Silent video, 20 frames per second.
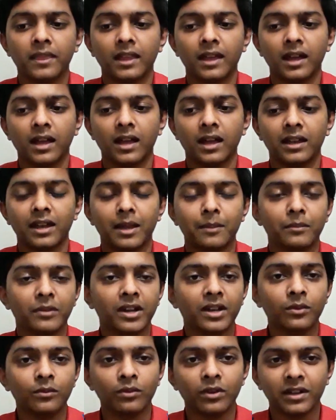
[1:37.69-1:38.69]
and I'm
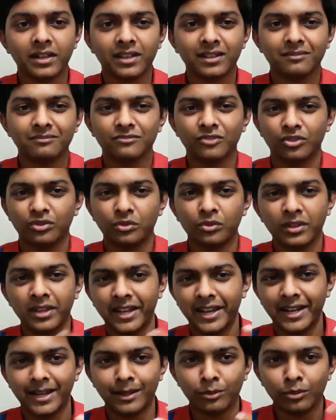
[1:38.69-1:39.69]
really working on
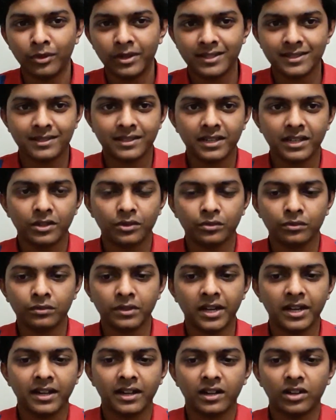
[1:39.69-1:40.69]
the AWS thing to
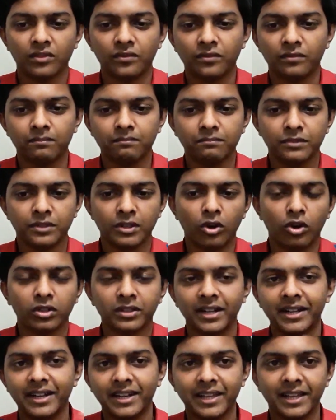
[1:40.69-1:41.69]
really kind of
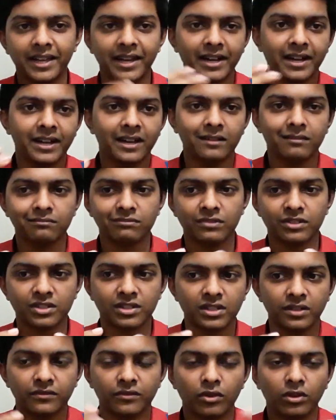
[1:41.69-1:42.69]
authenticate and
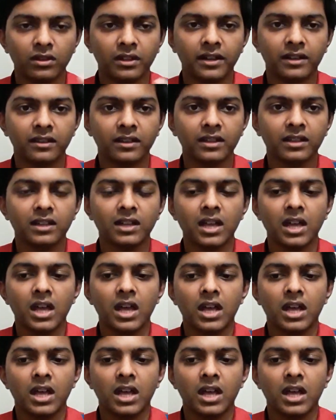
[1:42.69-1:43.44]
stuff all that thing.